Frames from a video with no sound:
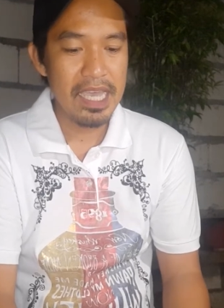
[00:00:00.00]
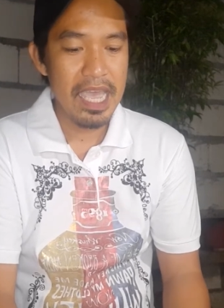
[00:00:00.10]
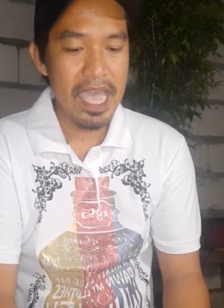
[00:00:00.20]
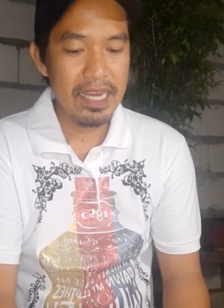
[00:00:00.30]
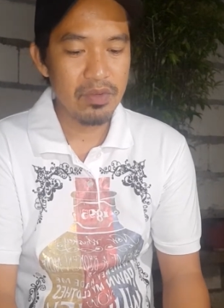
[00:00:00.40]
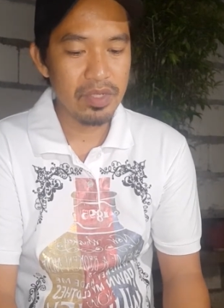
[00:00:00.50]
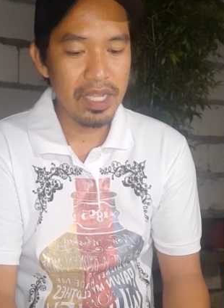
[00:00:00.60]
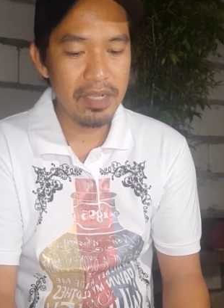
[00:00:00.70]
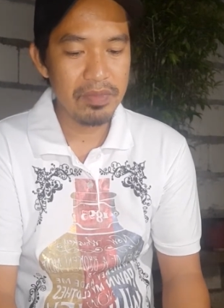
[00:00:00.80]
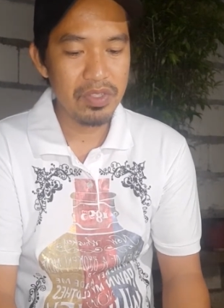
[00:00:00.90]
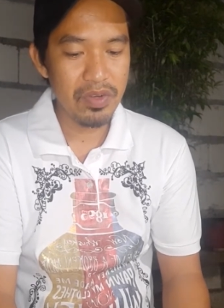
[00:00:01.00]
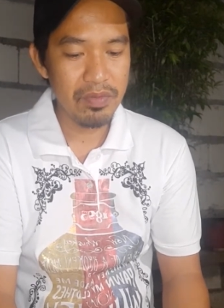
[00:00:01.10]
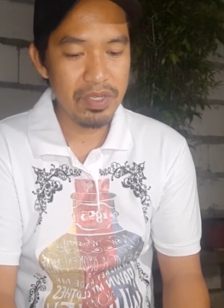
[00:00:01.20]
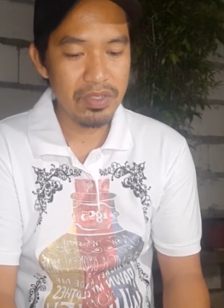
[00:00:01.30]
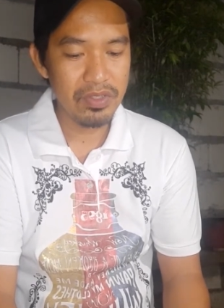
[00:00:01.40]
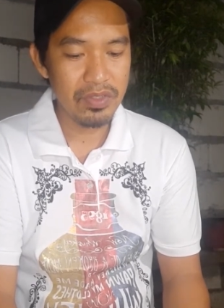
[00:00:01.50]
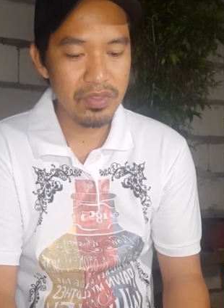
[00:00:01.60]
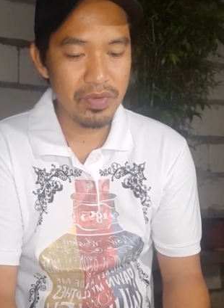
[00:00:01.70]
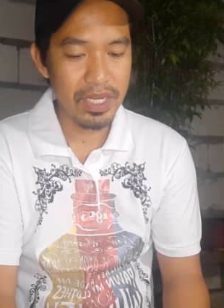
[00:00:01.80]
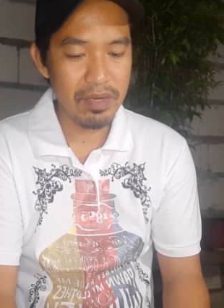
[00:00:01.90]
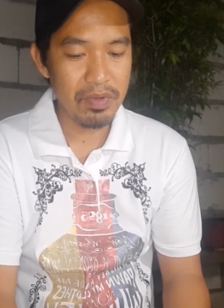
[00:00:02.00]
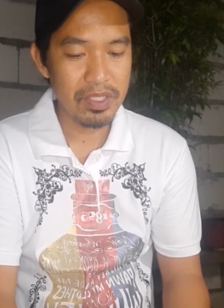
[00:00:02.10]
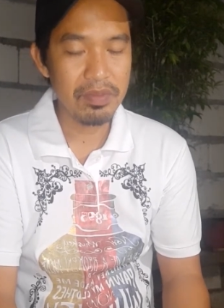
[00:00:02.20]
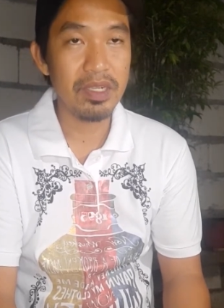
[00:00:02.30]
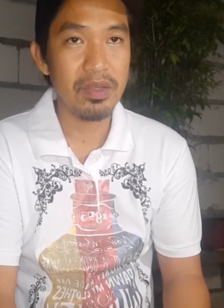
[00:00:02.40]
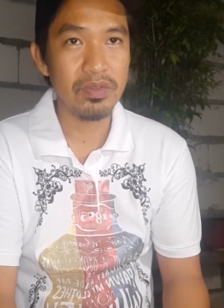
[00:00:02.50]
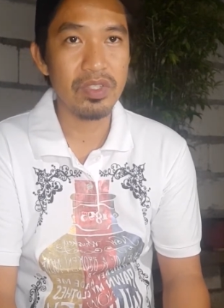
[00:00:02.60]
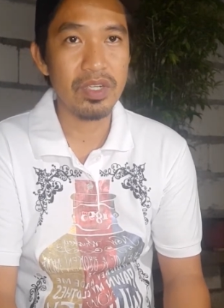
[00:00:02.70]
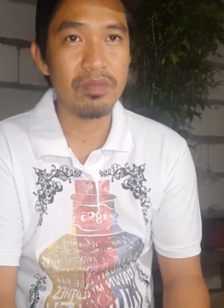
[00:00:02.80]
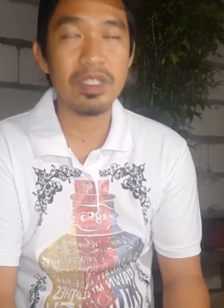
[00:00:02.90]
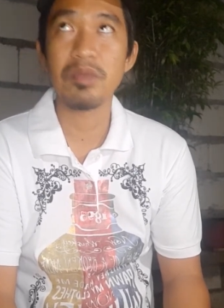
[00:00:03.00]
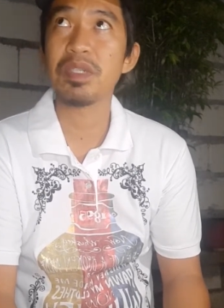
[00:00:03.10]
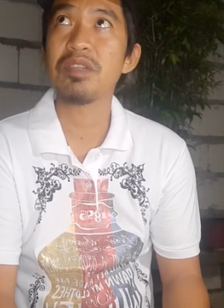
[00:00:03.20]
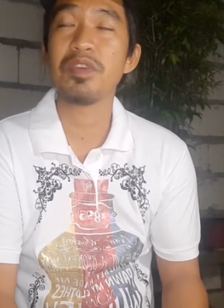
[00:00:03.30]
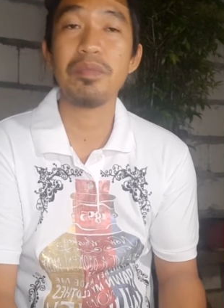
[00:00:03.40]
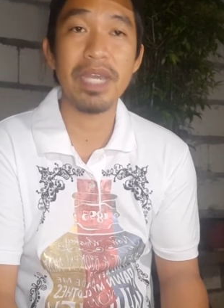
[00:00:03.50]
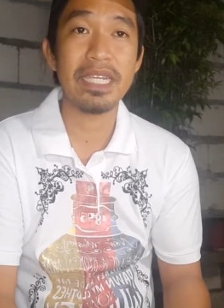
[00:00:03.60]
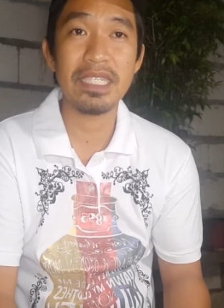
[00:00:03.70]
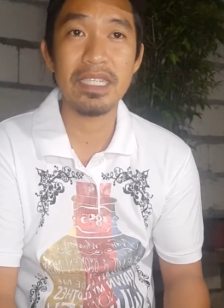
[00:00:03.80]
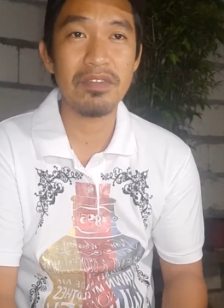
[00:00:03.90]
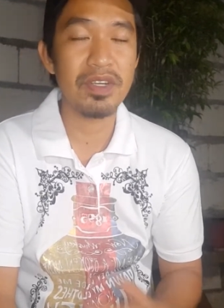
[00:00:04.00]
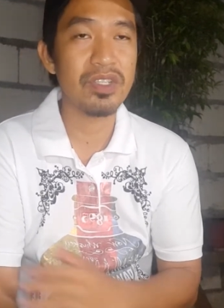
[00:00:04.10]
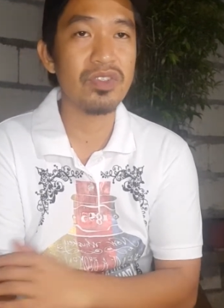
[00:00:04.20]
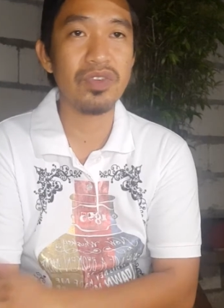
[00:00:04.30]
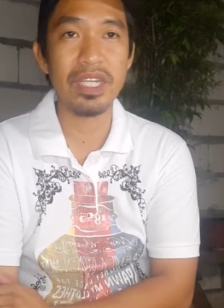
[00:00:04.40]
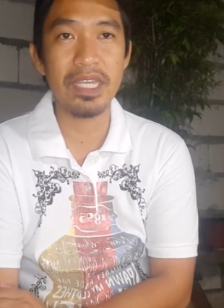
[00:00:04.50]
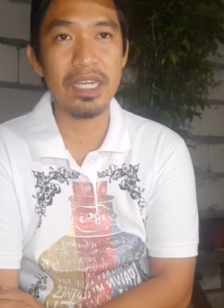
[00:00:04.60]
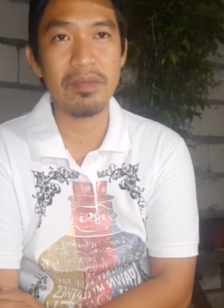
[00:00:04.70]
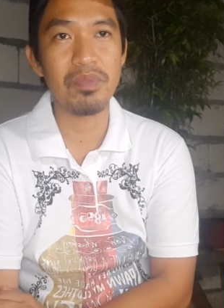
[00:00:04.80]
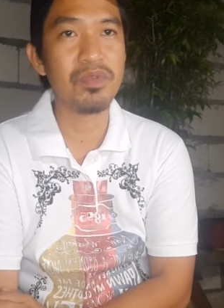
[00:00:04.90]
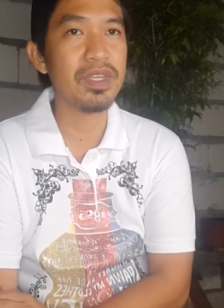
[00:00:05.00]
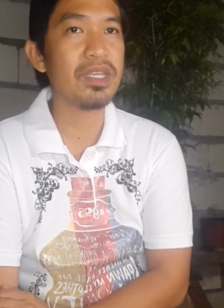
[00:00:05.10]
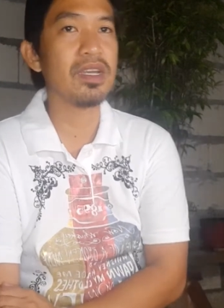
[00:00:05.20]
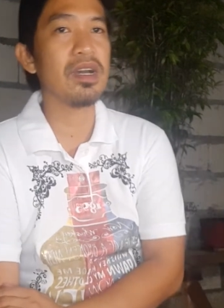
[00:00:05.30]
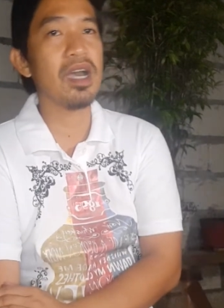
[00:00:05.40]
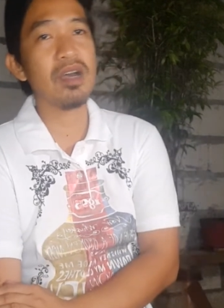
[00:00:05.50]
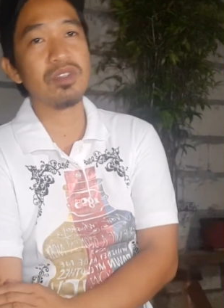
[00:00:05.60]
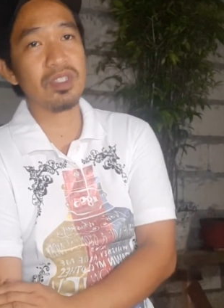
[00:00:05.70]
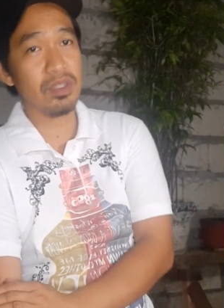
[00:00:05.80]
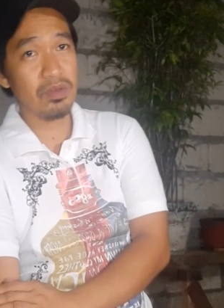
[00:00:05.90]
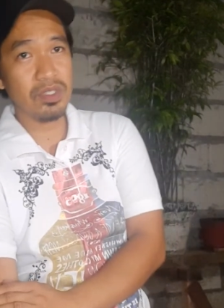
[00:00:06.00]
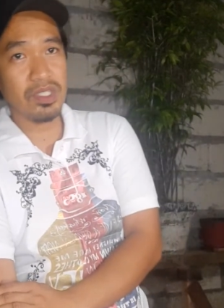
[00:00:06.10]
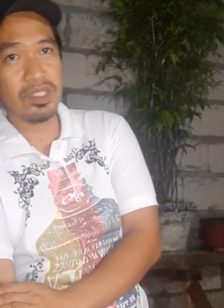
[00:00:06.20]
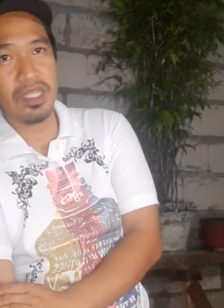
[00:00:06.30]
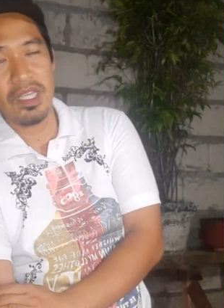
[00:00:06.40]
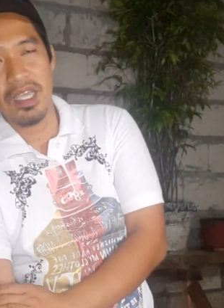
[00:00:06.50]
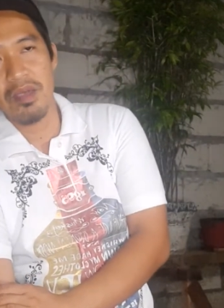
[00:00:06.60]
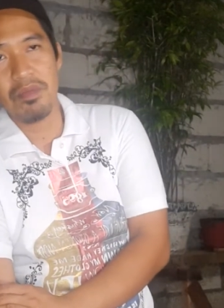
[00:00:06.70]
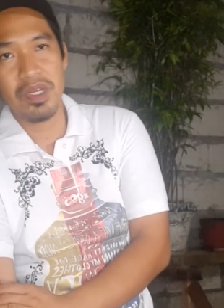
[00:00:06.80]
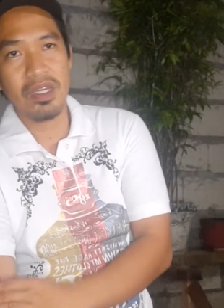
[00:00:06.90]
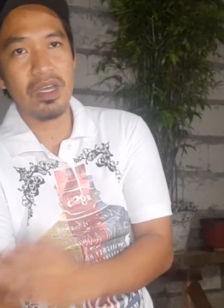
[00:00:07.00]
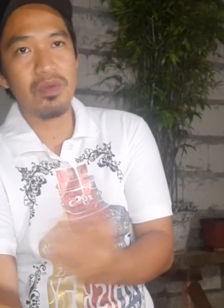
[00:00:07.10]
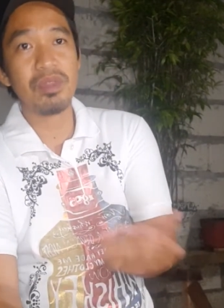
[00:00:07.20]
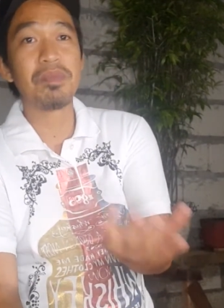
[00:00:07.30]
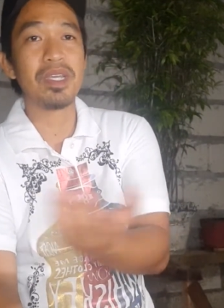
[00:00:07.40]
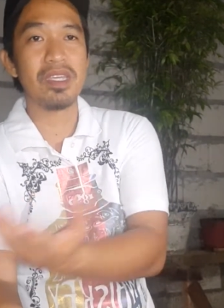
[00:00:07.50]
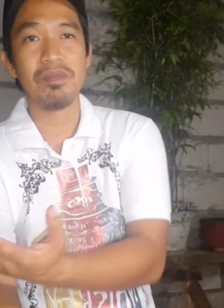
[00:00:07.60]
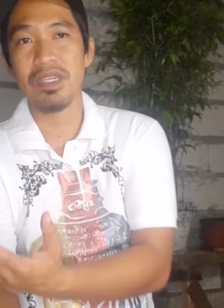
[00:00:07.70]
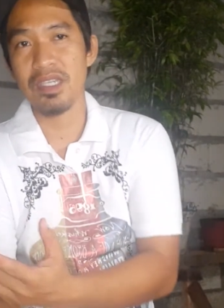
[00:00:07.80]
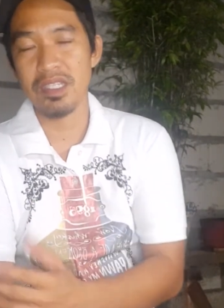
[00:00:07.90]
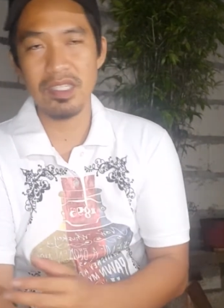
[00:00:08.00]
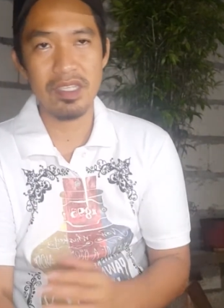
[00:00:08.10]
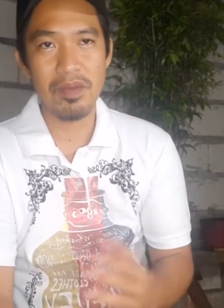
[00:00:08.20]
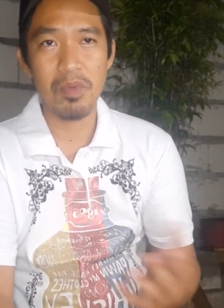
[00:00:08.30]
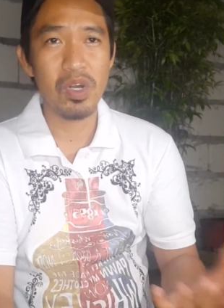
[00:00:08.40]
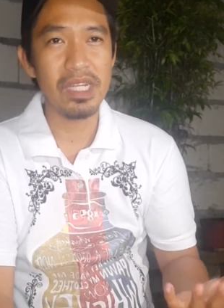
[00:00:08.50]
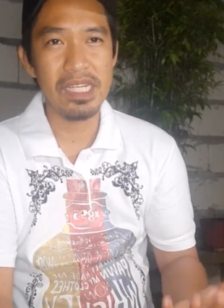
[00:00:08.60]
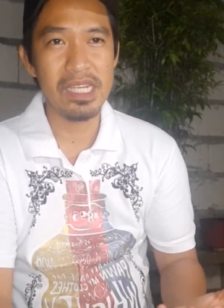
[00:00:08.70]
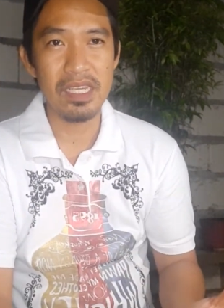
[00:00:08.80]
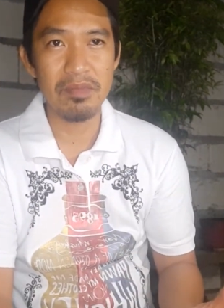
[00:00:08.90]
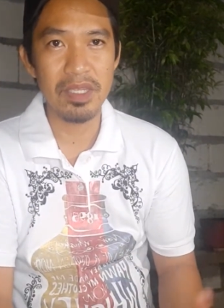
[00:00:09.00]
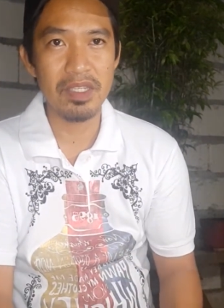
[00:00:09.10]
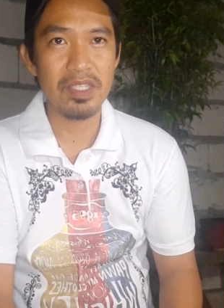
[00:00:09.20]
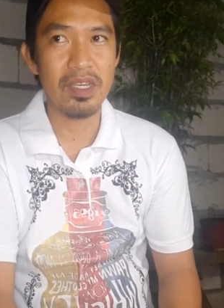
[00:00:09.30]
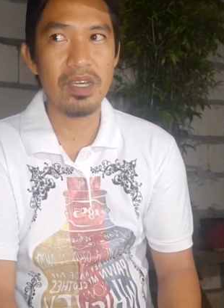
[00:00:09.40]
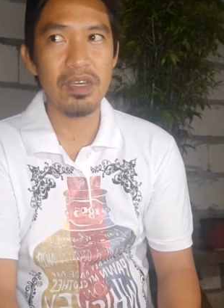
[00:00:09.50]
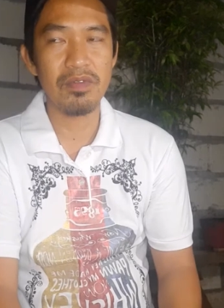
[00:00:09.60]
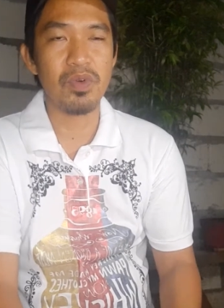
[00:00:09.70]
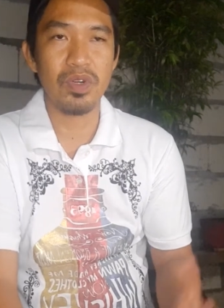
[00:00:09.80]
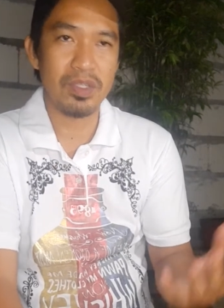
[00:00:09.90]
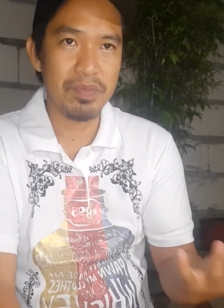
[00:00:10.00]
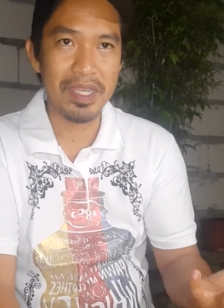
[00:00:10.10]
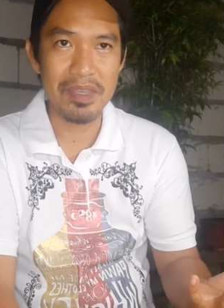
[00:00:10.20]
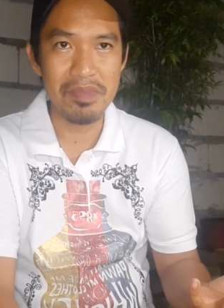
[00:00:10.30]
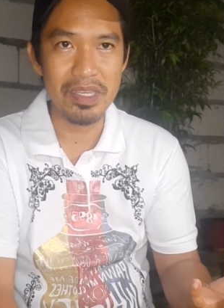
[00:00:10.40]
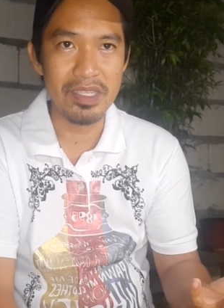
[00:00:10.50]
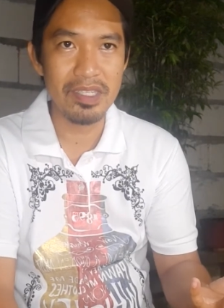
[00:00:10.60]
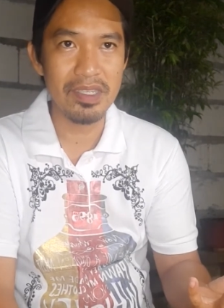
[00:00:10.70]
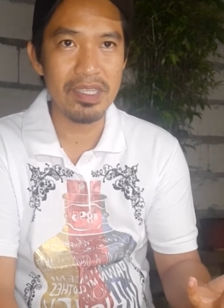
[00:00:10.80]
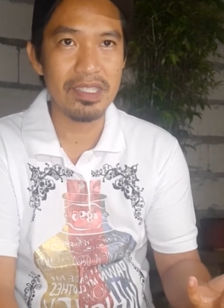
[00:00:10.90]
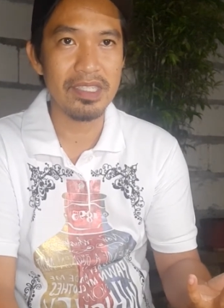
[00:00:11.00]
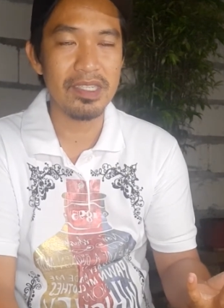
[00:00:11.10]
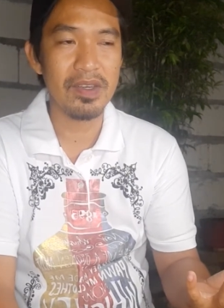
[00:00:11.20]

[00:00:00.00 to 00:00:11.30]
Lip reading: And it will help determine your interest rate and possibly the loan terms. Especially for banks, they're very strict in approving housing loans. But with Pag-ibig, it's more lenient because, of course, Pag-ibig is